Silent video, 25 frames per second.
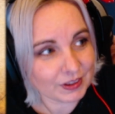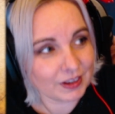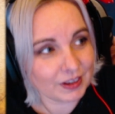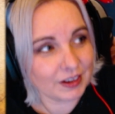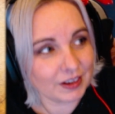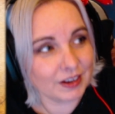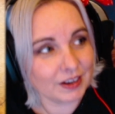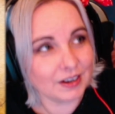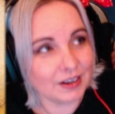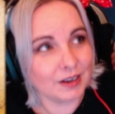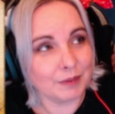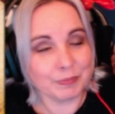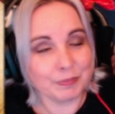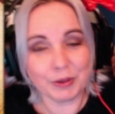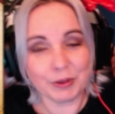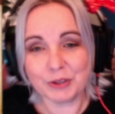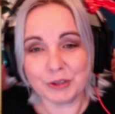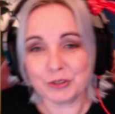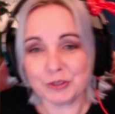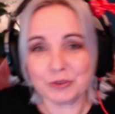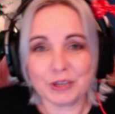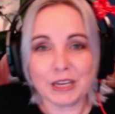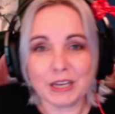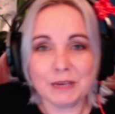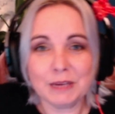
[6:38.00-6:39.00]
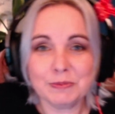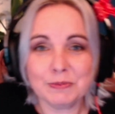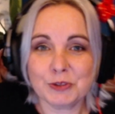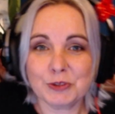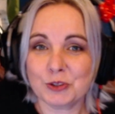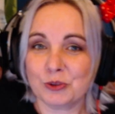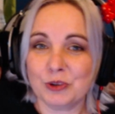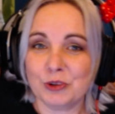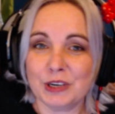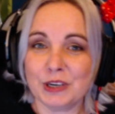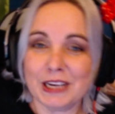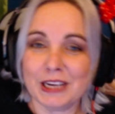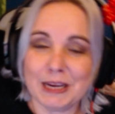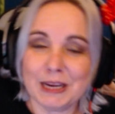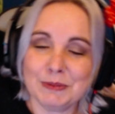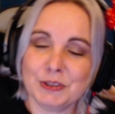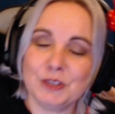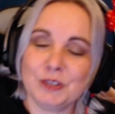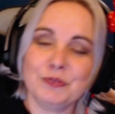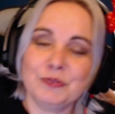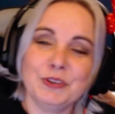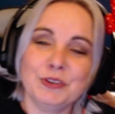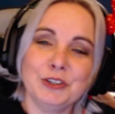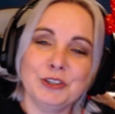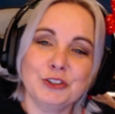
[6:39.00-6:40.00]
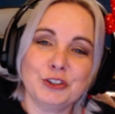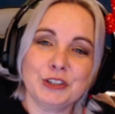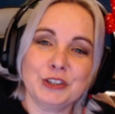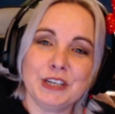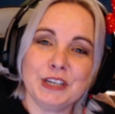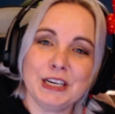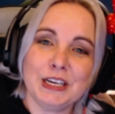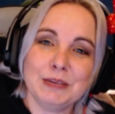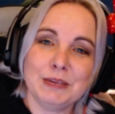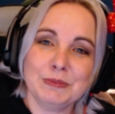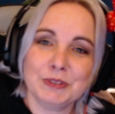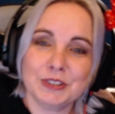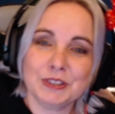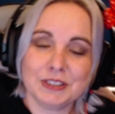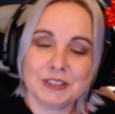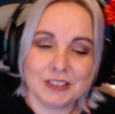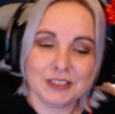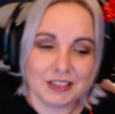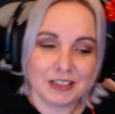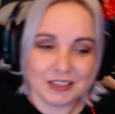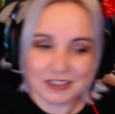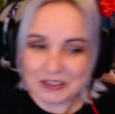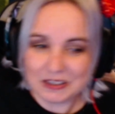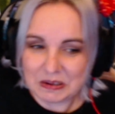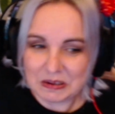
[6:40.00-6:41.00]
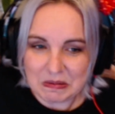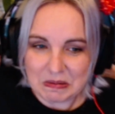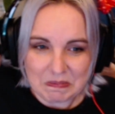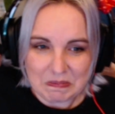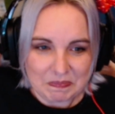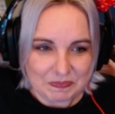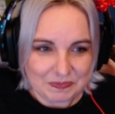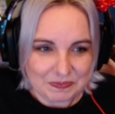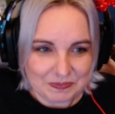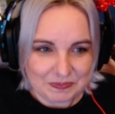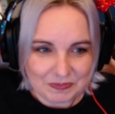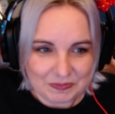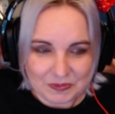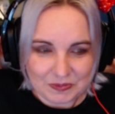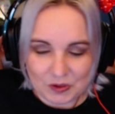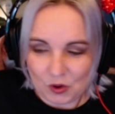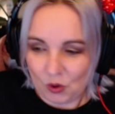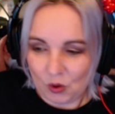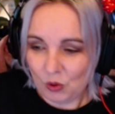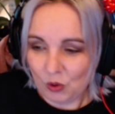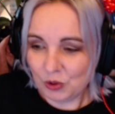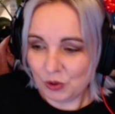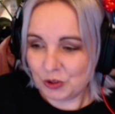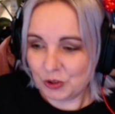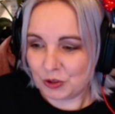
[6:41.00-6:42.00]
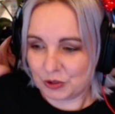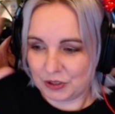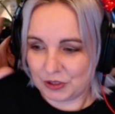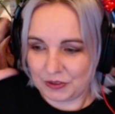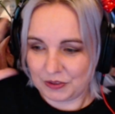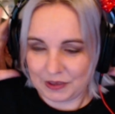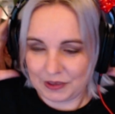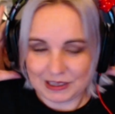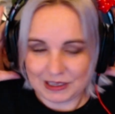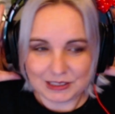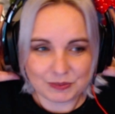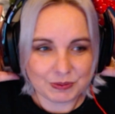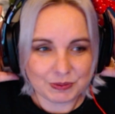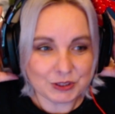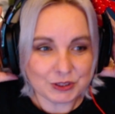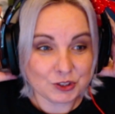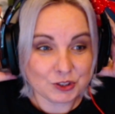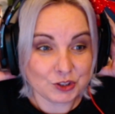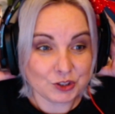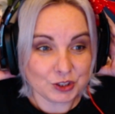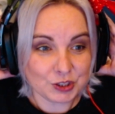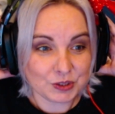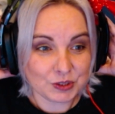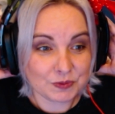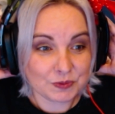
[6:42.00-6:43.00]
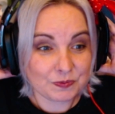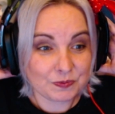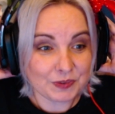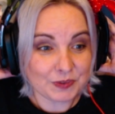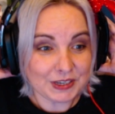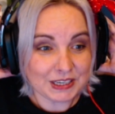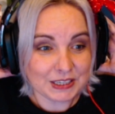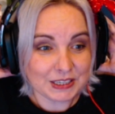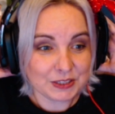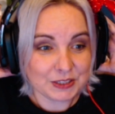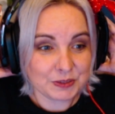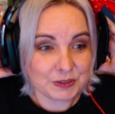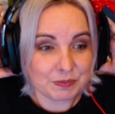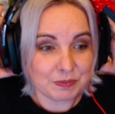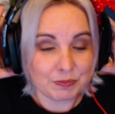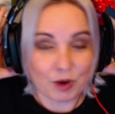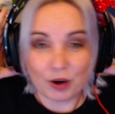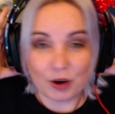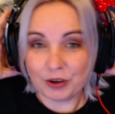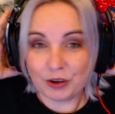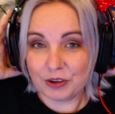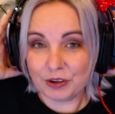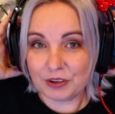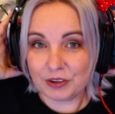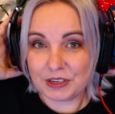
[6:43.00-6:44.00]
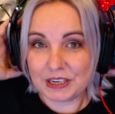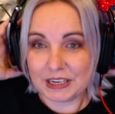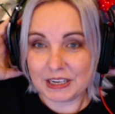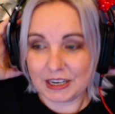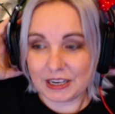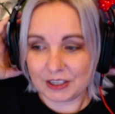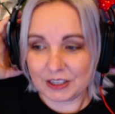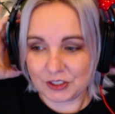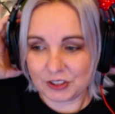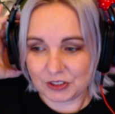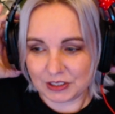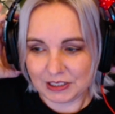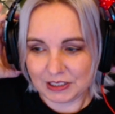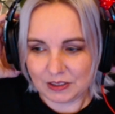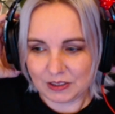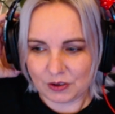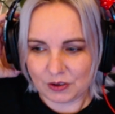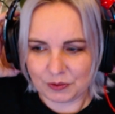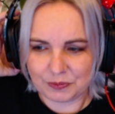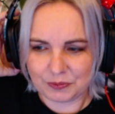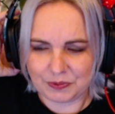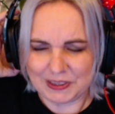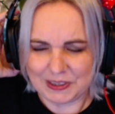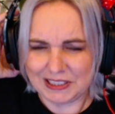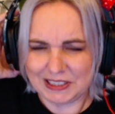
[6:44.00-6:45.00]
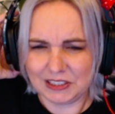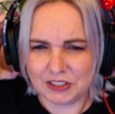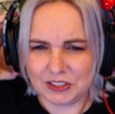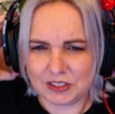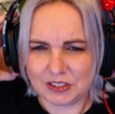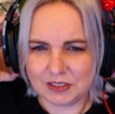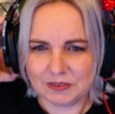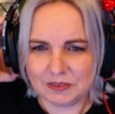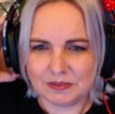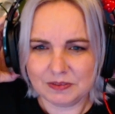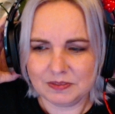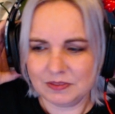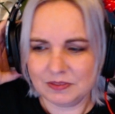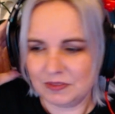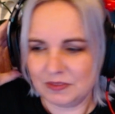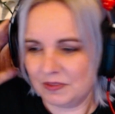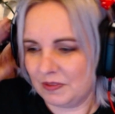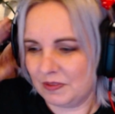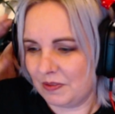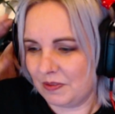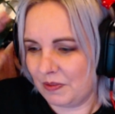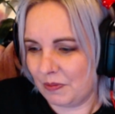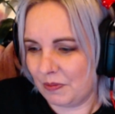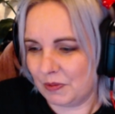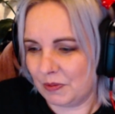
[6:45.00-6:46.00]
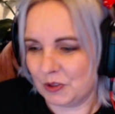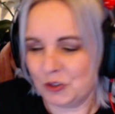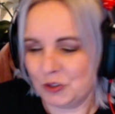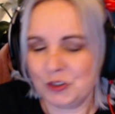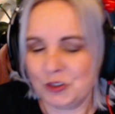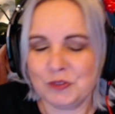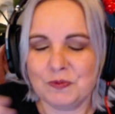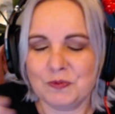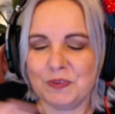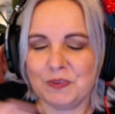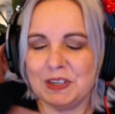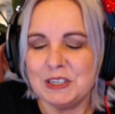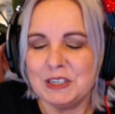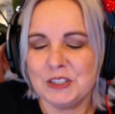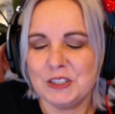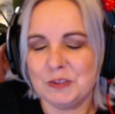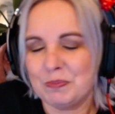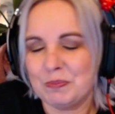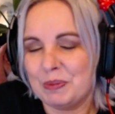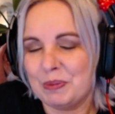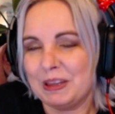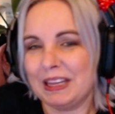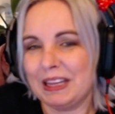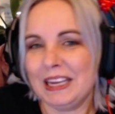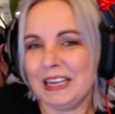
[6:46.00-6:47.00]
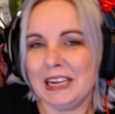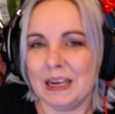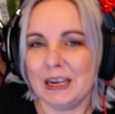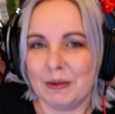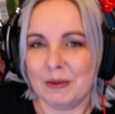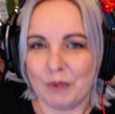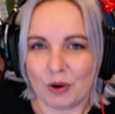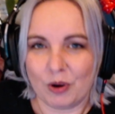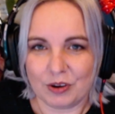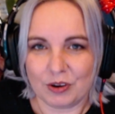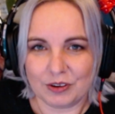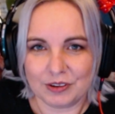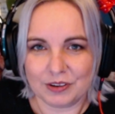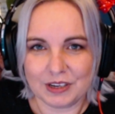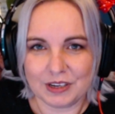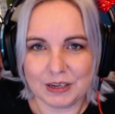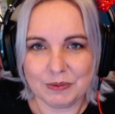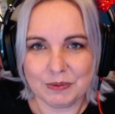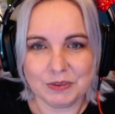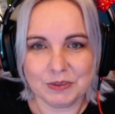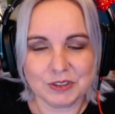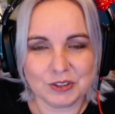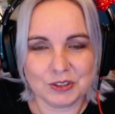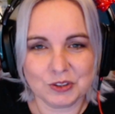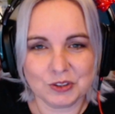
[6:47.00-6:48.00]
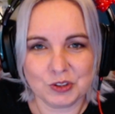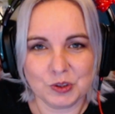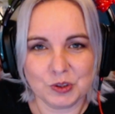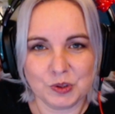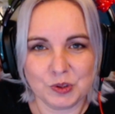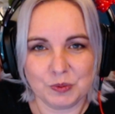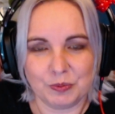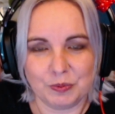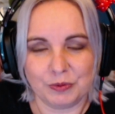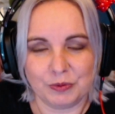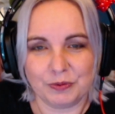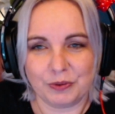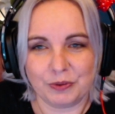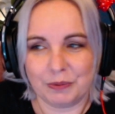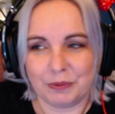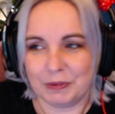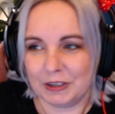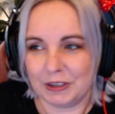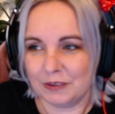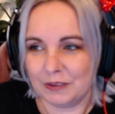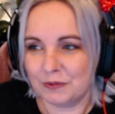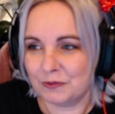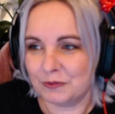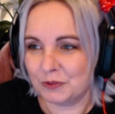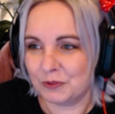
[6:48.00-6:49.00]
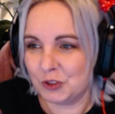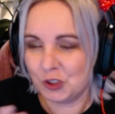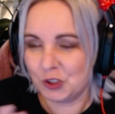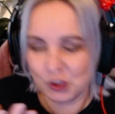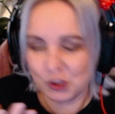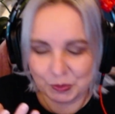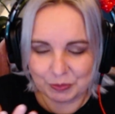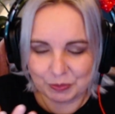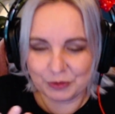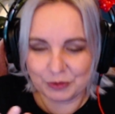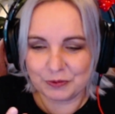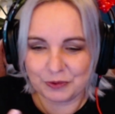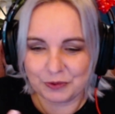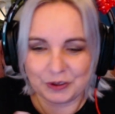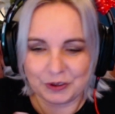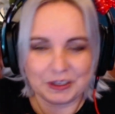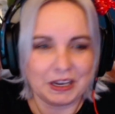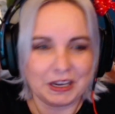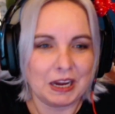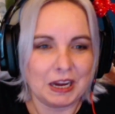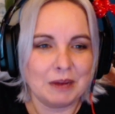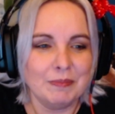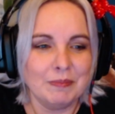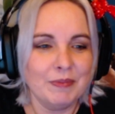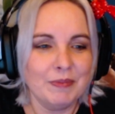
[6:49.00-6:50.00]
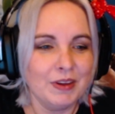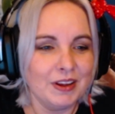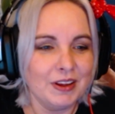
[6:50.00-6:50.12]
Uh, puzzle games, story games, adventure games. All sorts of things. We just finished Monarchy, actually. Or finished. We just finished playing Monarchy, which is a super fun, super fun game.